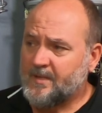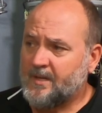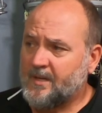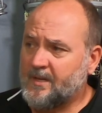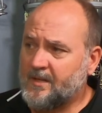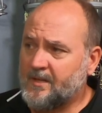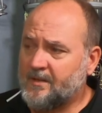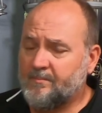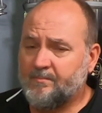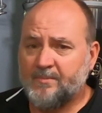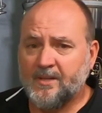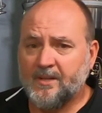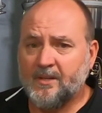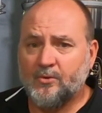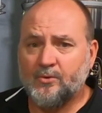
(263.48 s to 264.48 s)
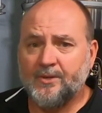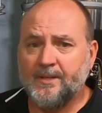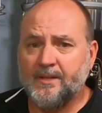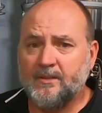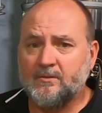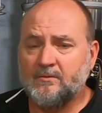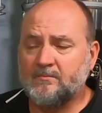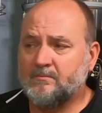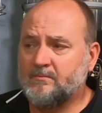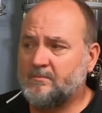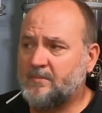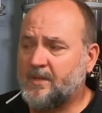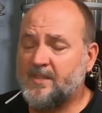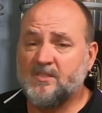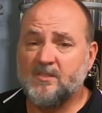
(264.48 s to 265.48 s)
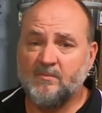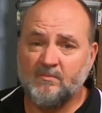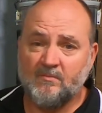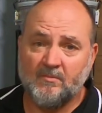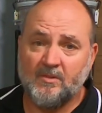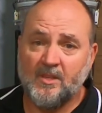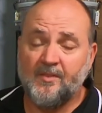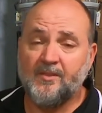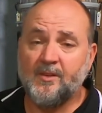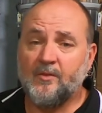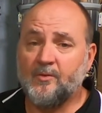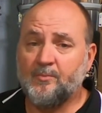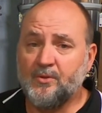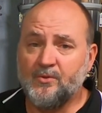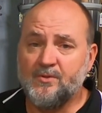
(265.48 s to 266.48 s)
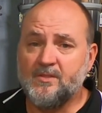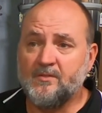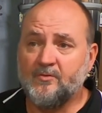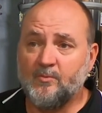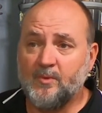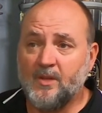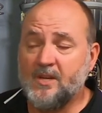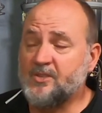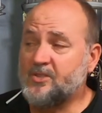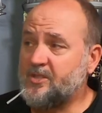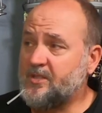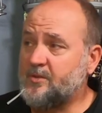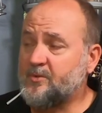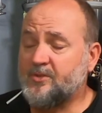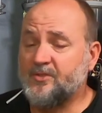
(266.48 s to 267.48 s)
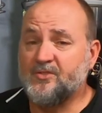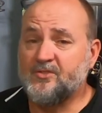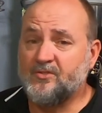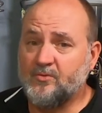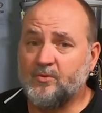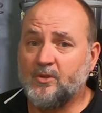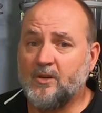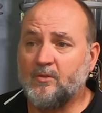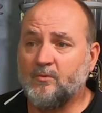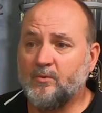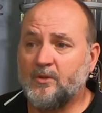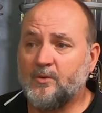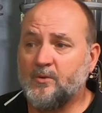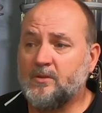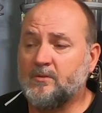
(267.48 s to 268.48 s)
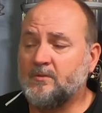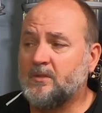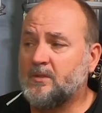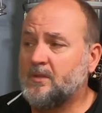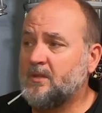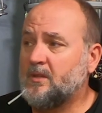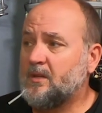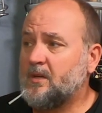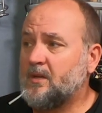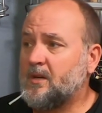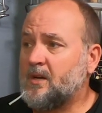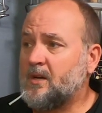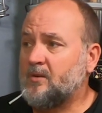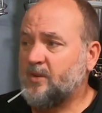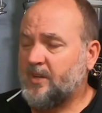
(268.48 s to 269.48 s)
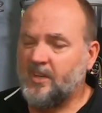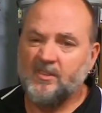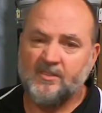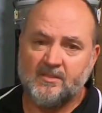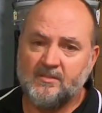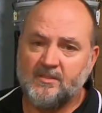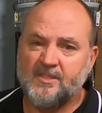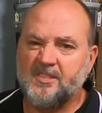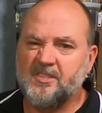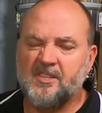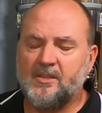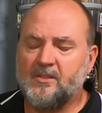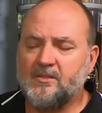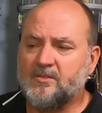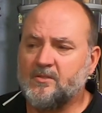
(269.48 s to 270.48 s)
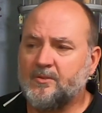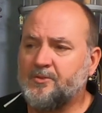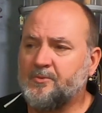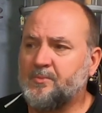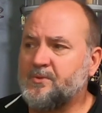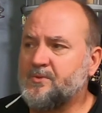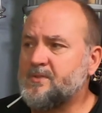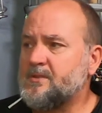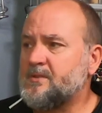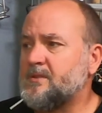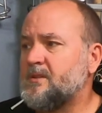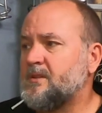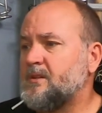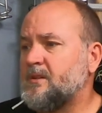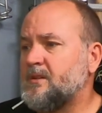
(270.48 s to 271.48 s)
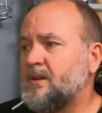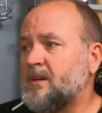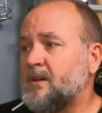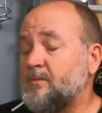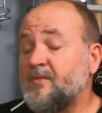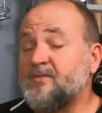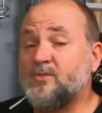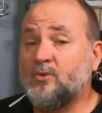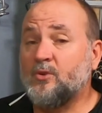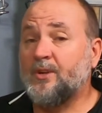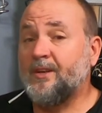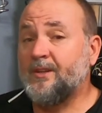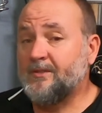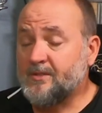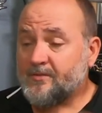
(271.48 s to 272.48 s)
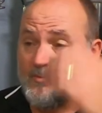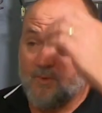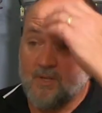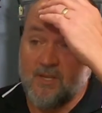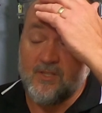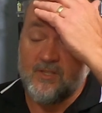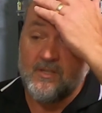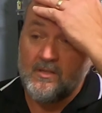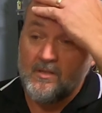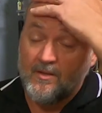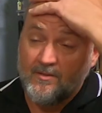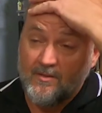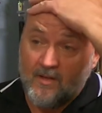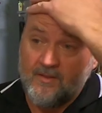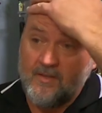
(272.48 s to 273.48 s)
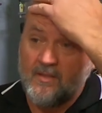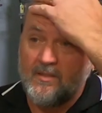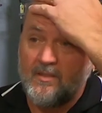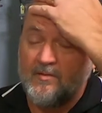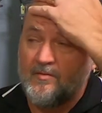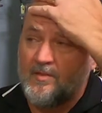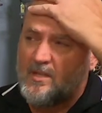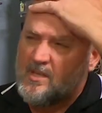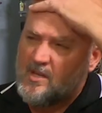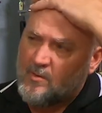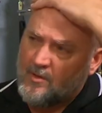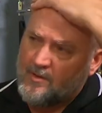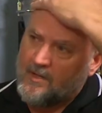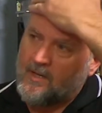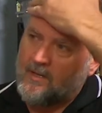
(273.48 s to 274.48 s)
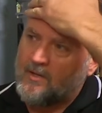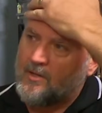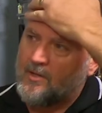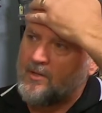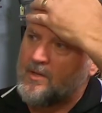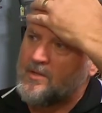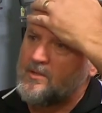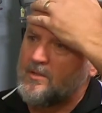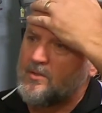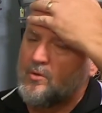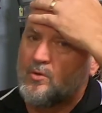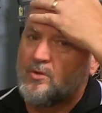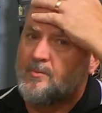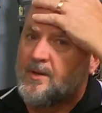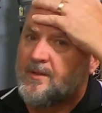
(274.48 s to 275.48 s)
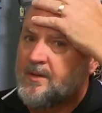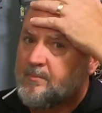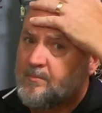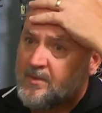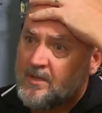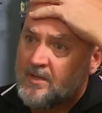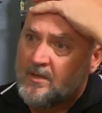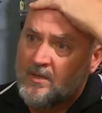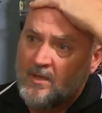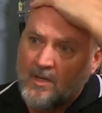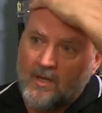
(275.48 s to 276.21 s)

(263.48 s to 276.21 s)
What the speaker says: a bit of golden ale. And some leftover Pilsner from last year, which is still going really well. Helles, it's actually Helles, sorry, not Pilsner. I've still got Helles from last year. I think I did a video on that, and I actually talked about that beer